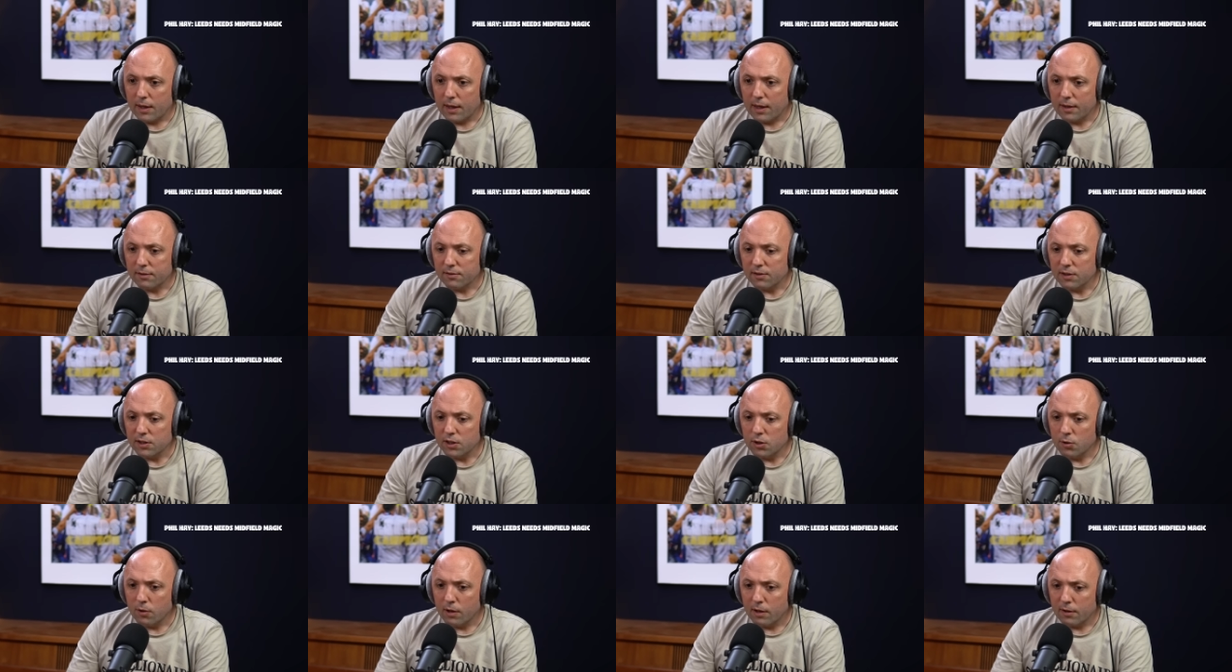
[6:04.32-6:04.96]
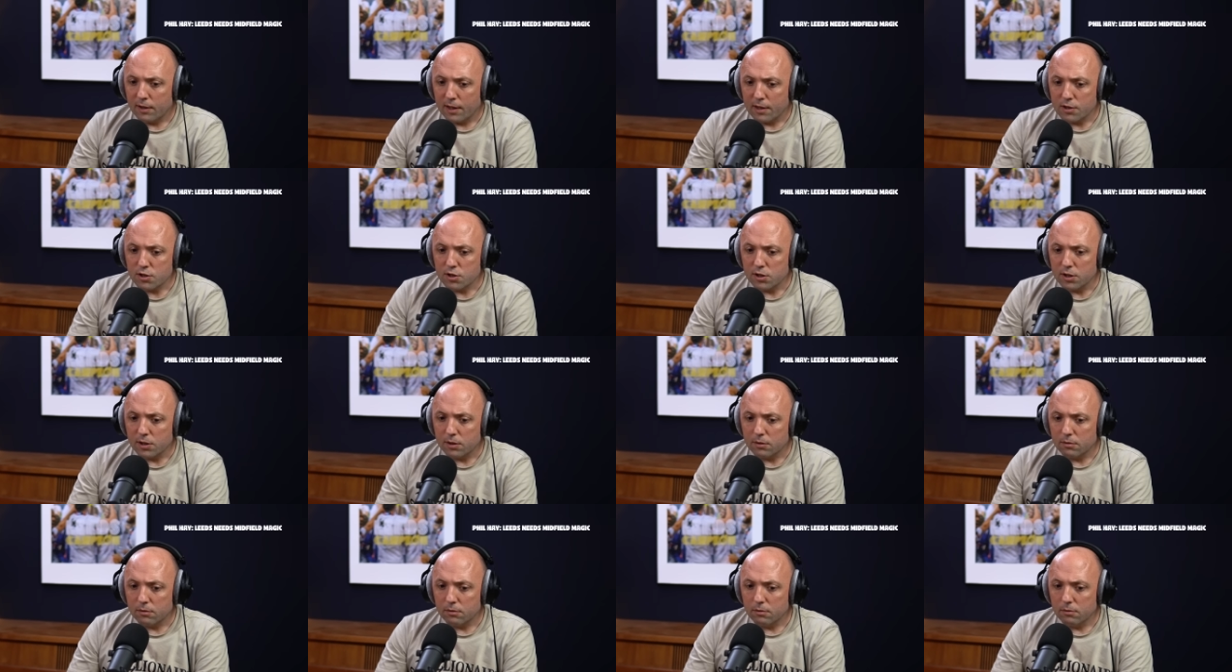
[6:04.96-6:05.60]
I think you are
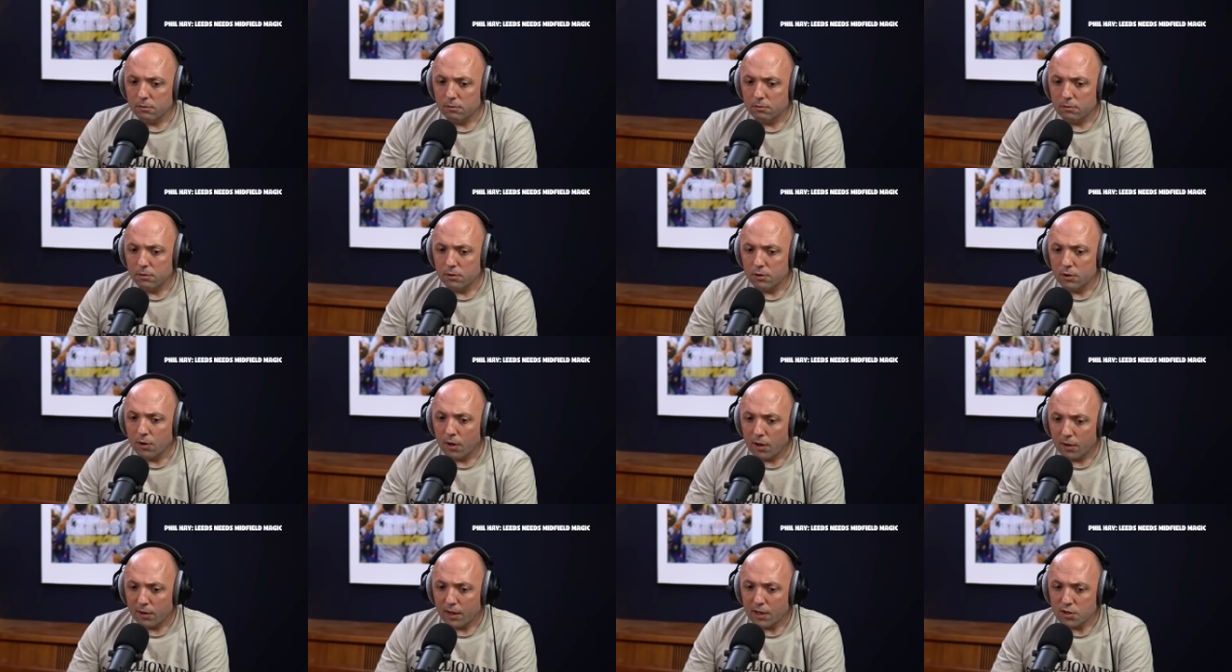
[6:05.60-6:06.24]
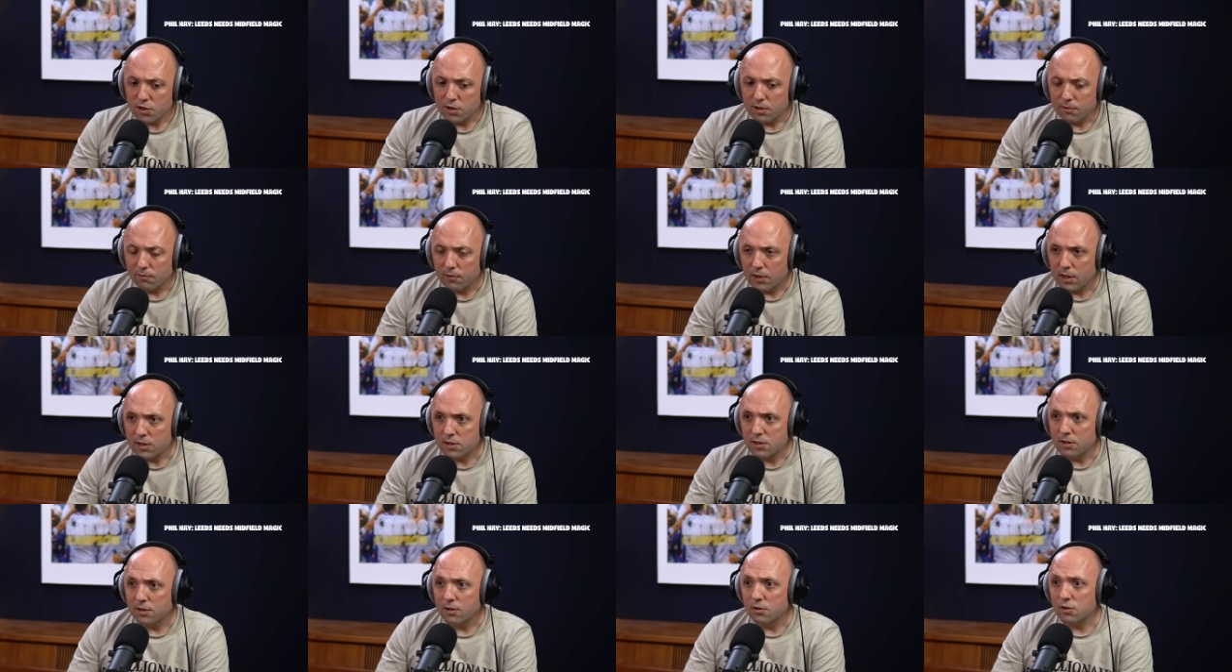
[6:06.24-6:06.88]
actually
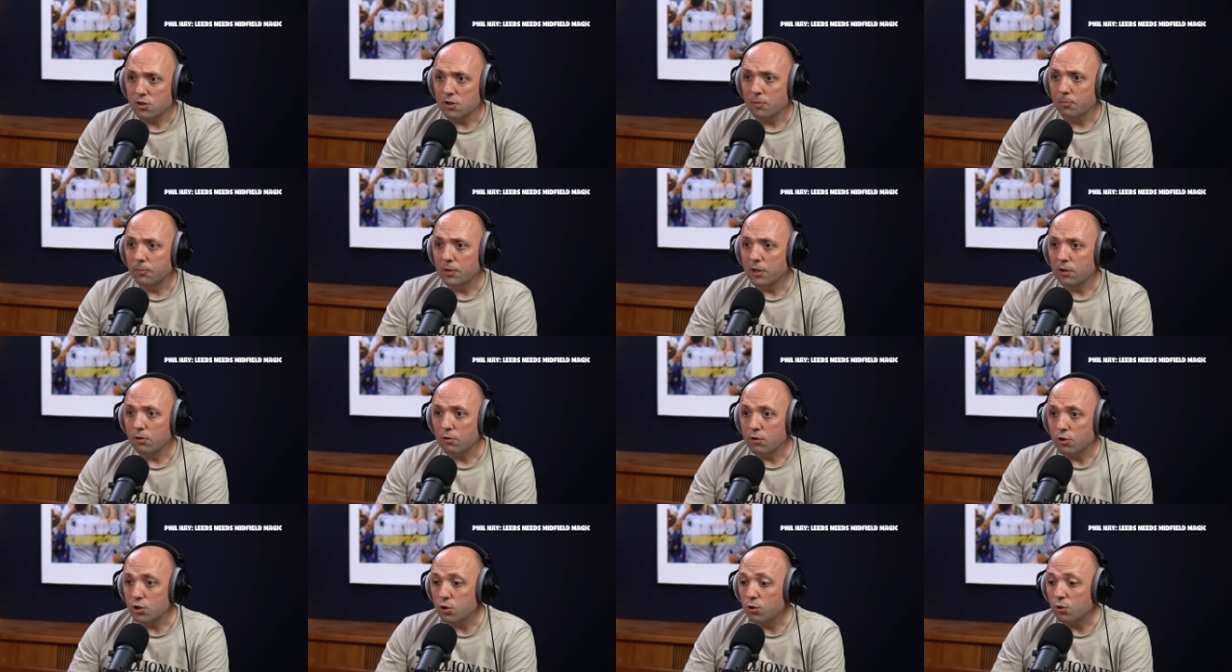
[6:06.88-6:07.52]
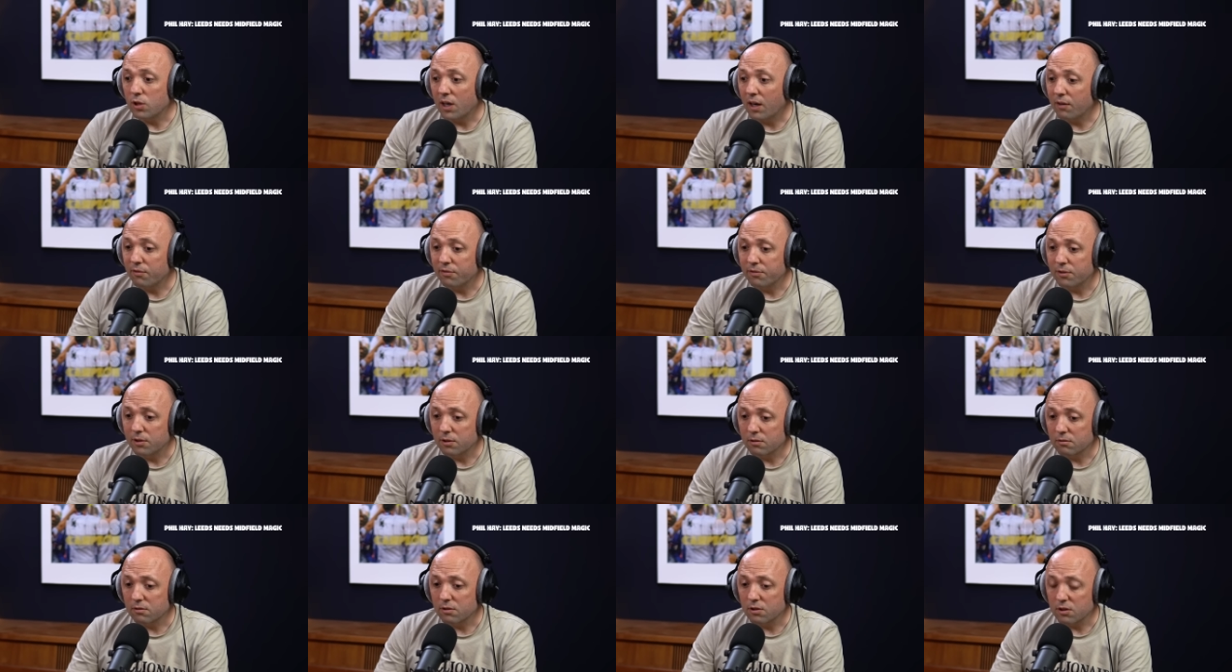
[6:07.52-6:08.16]
investing in somebody who should have
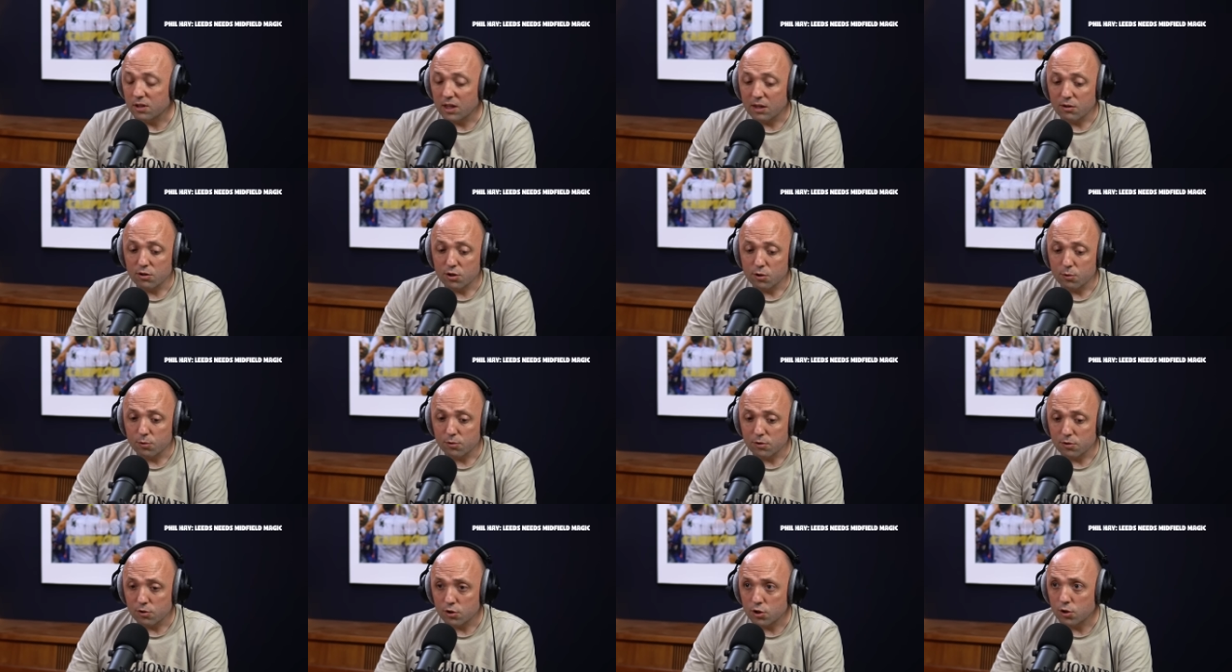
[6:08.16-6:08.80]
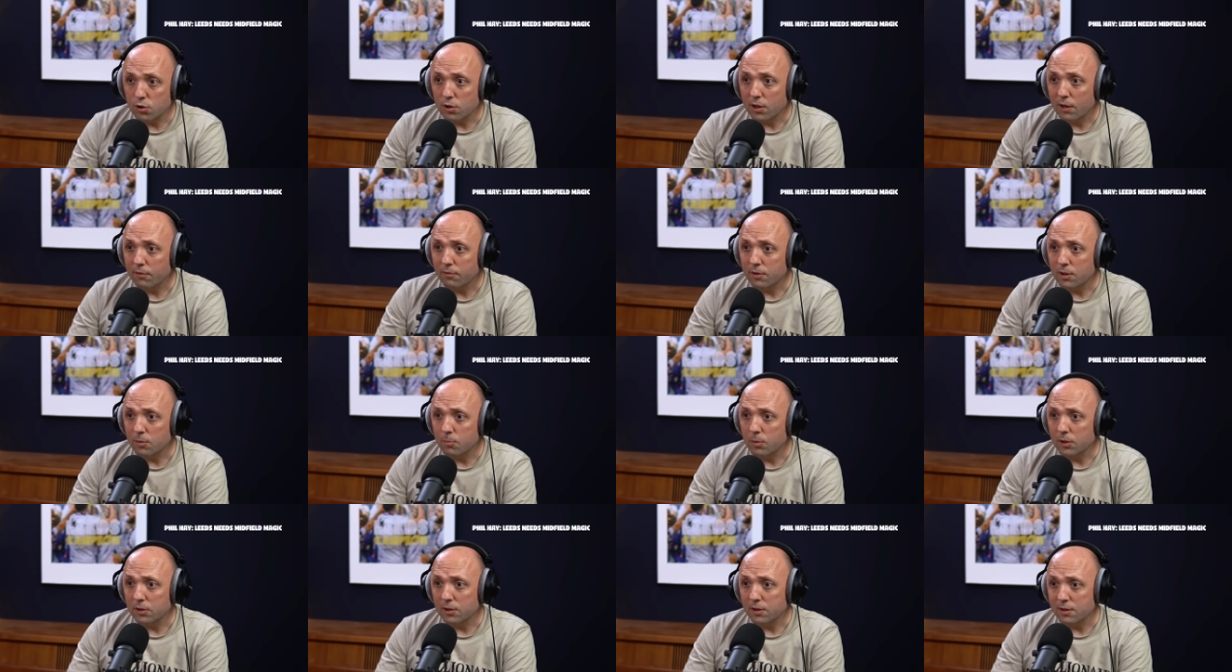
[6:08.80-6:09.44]
the credentials and should have the
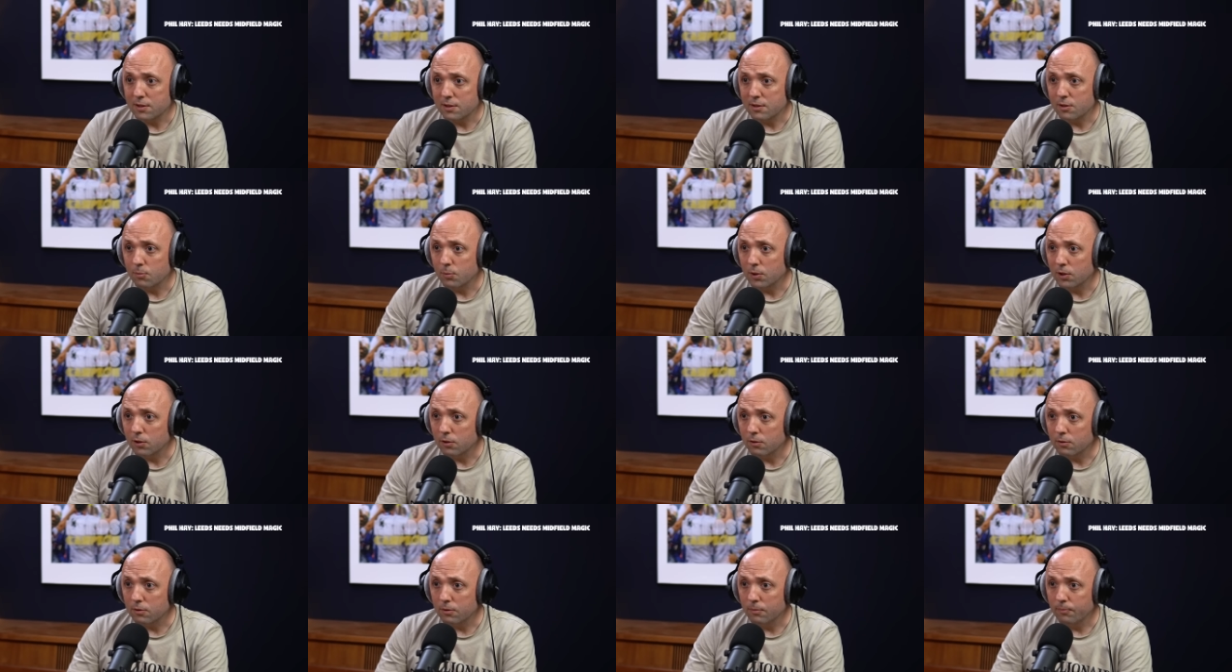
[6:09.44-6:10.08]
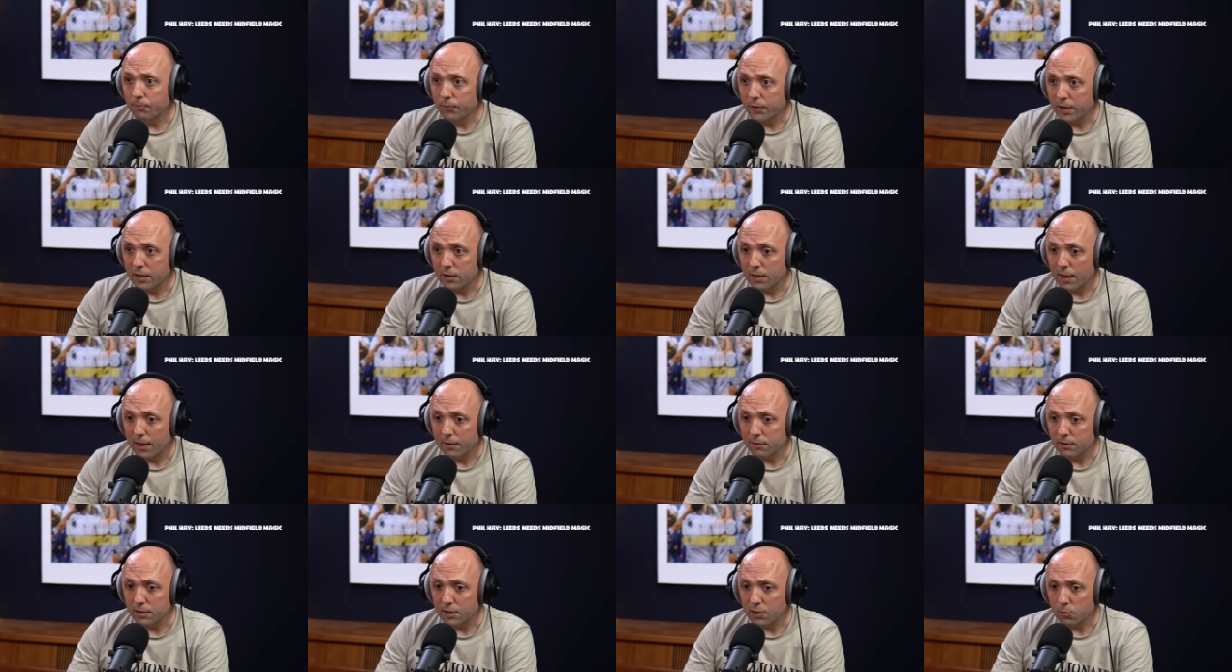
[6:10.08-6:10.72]
ability to be good in
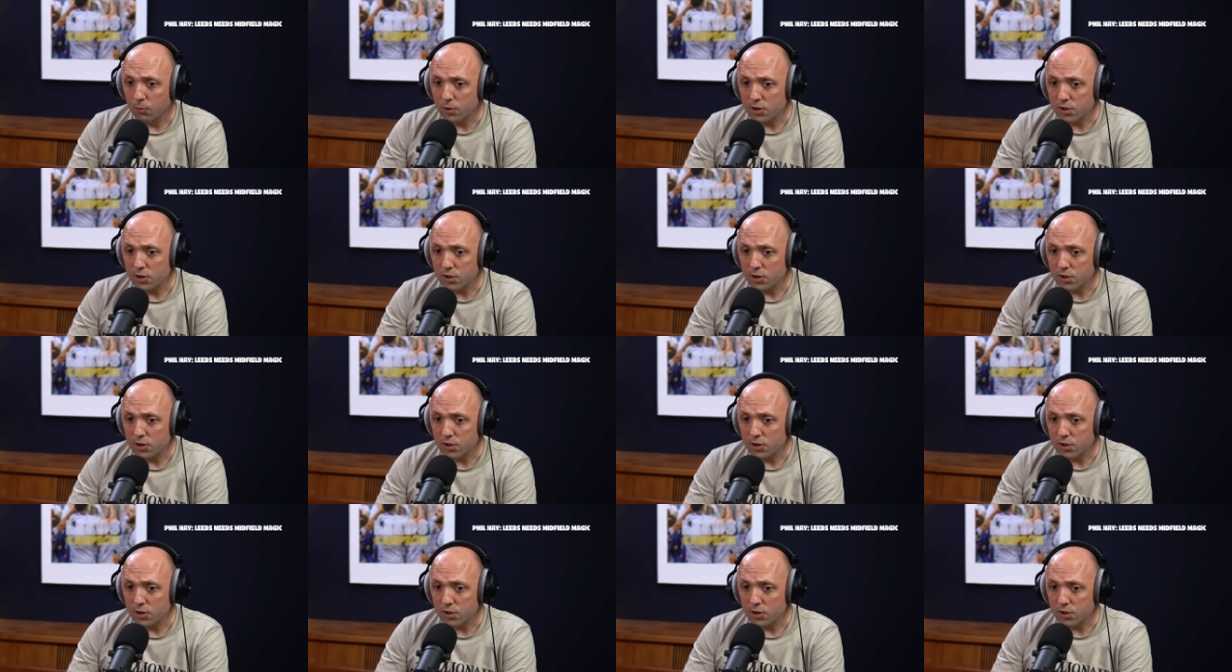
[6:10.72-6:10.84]
that league,